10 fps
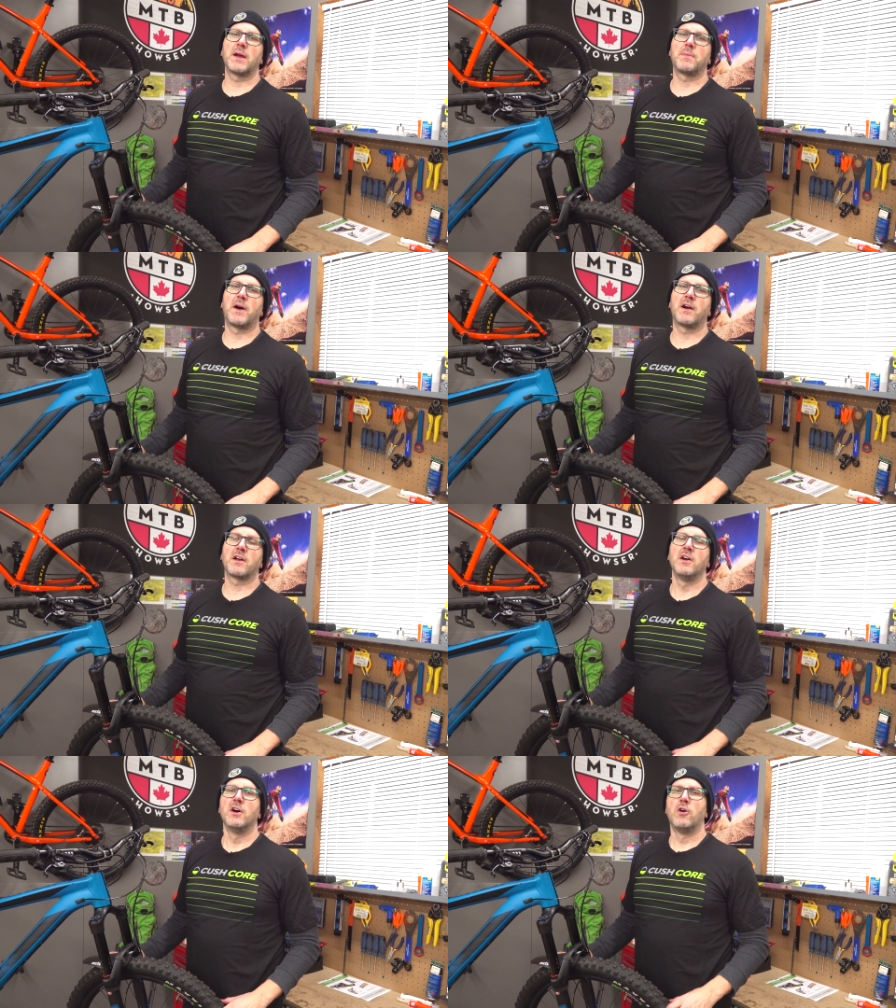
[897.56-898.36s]
Bike
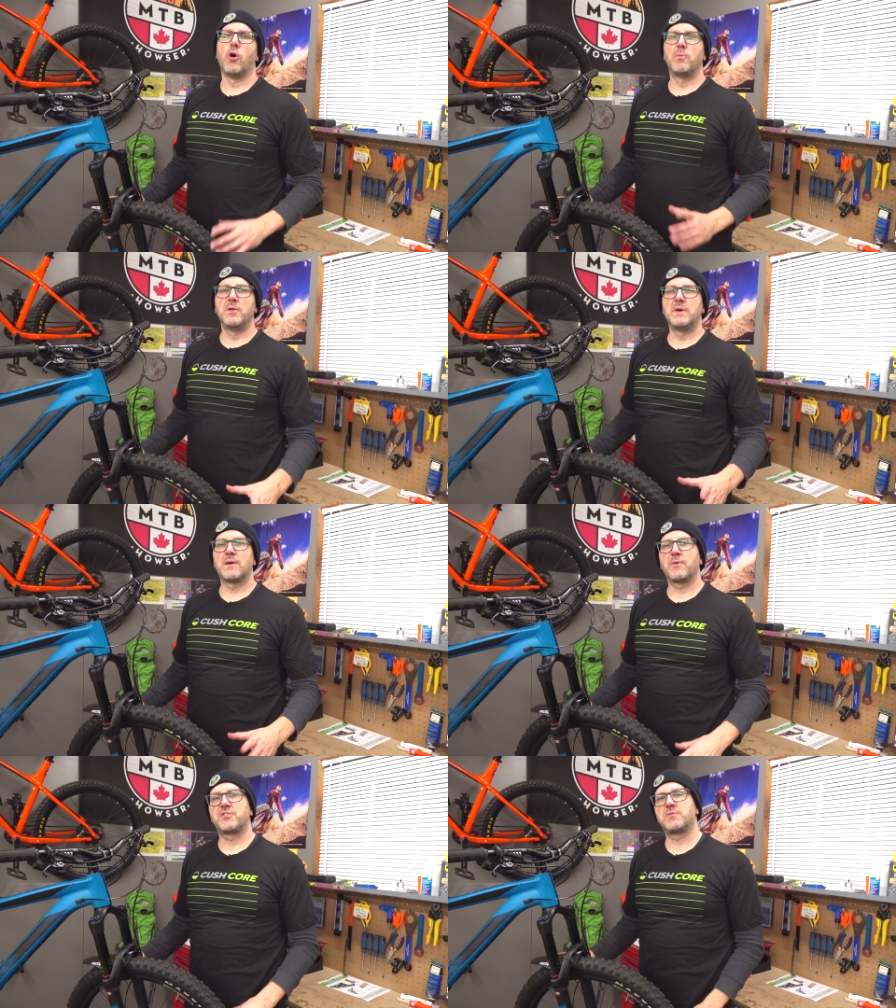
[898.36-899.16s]
Park. Hoping to meet
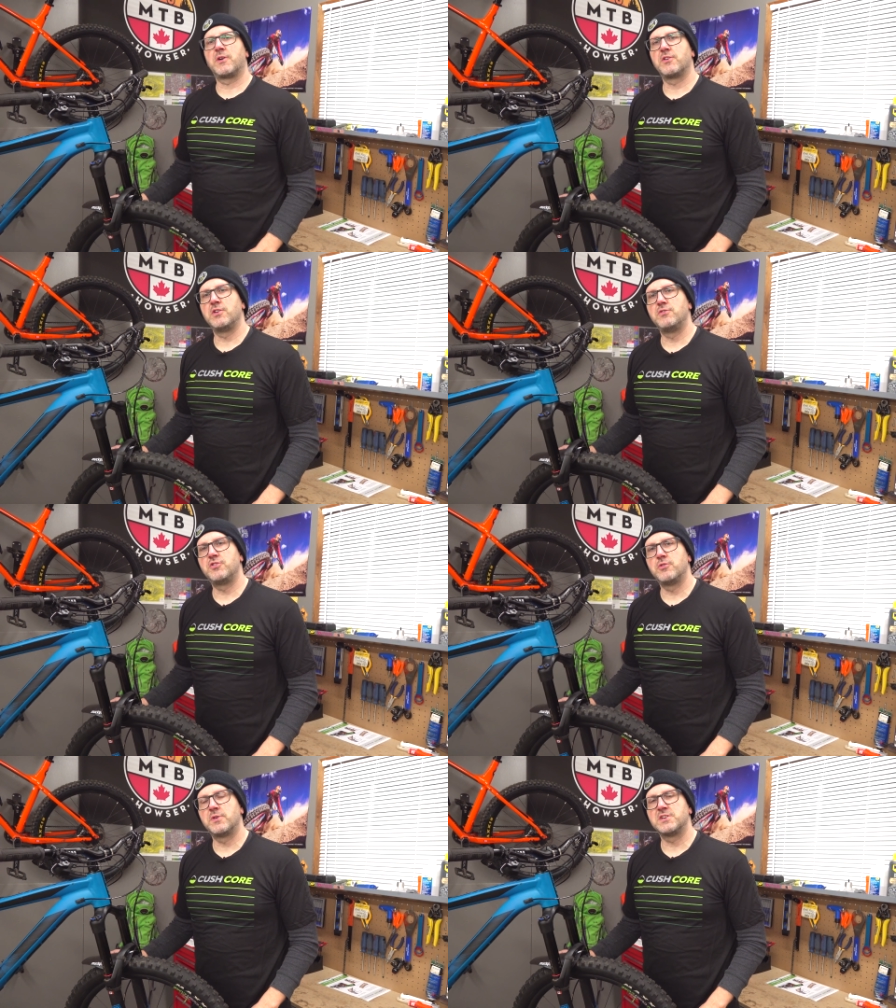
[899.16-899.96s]
up with some other
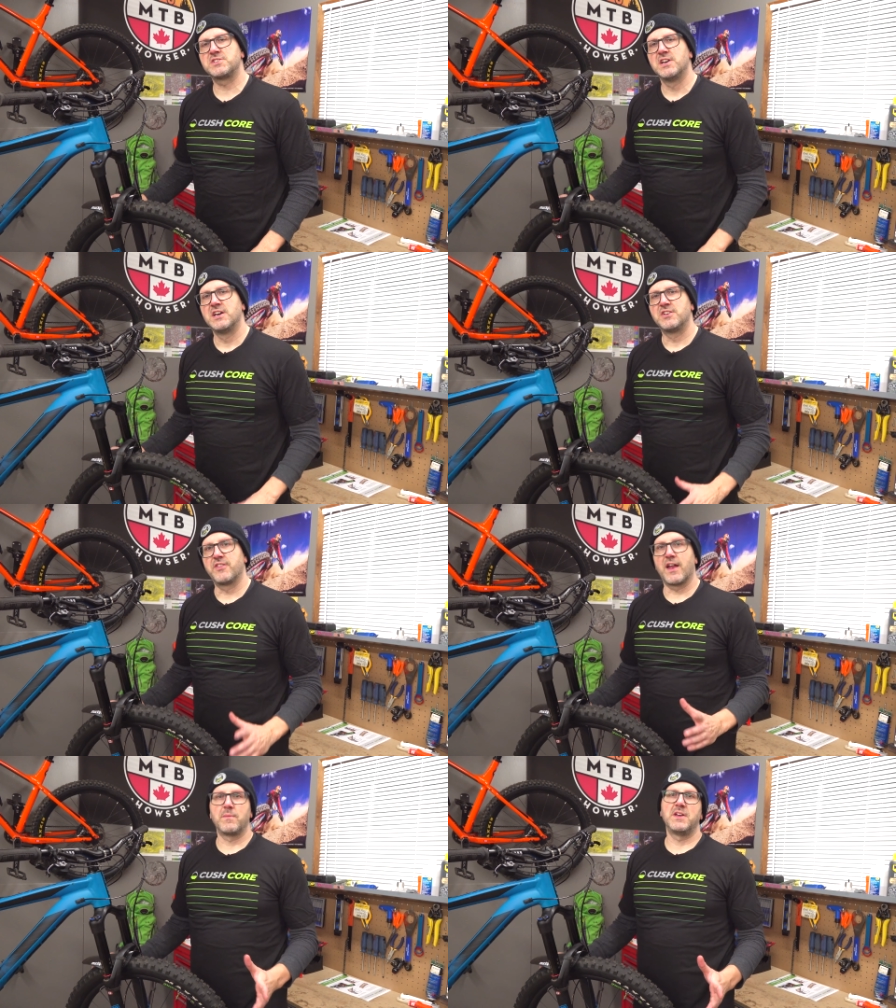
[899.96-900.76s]
YouTubers, so
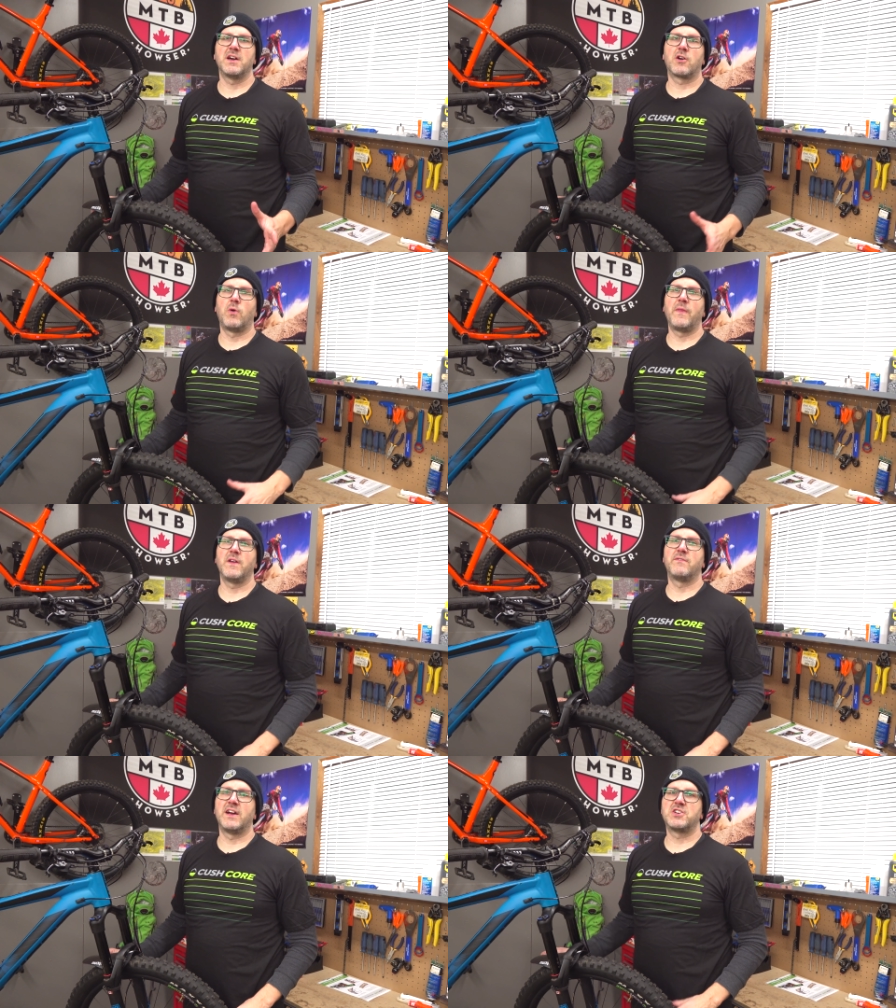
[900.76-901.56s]
that'll be quite
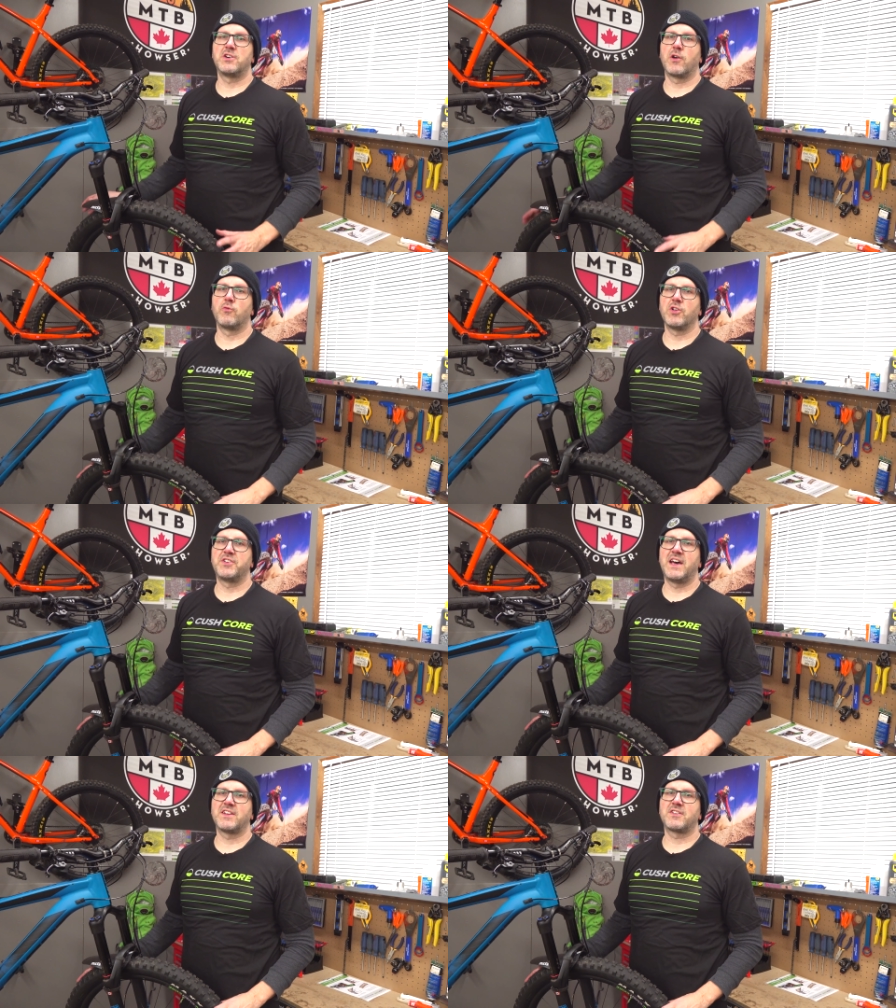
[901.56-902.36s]
the adventure and a real
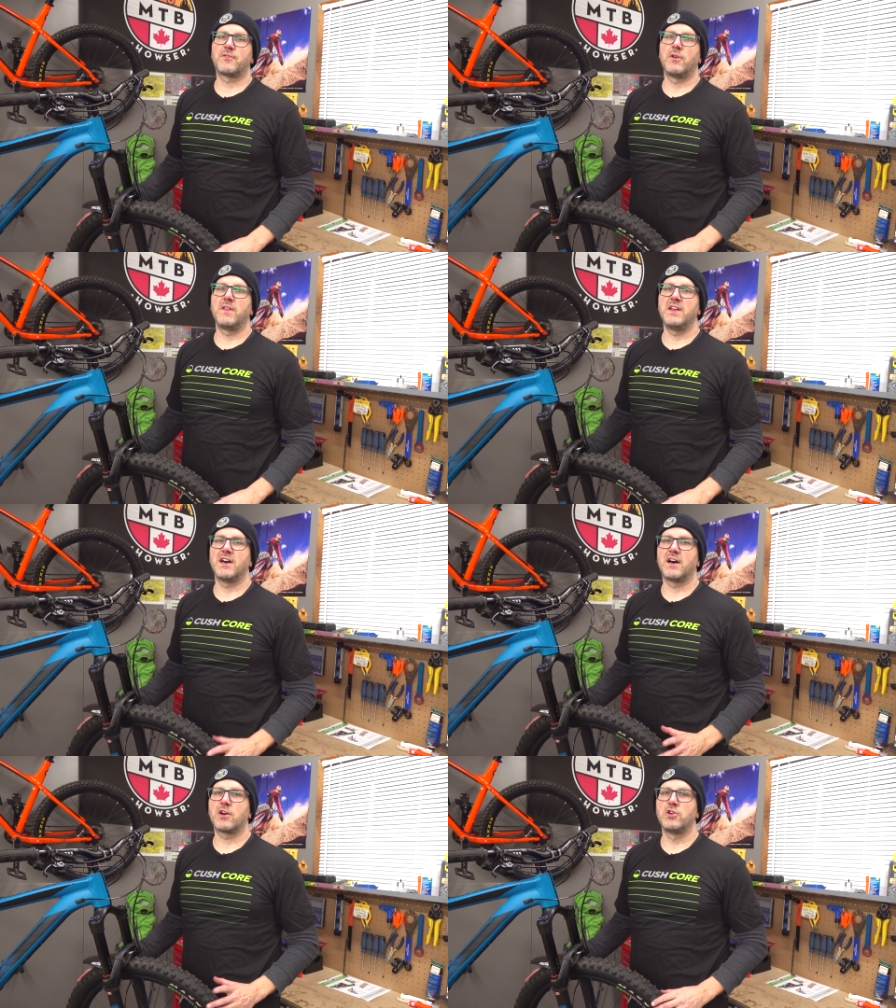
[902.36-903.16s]
test for the
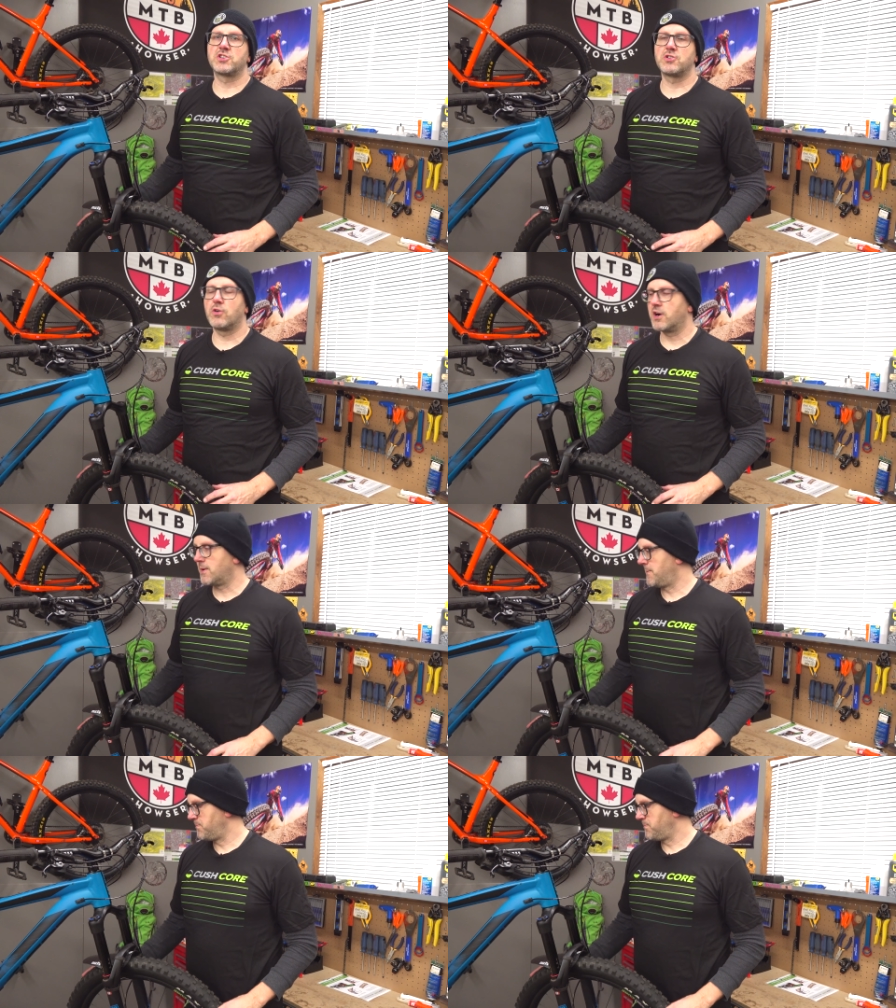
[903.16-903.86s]
Core.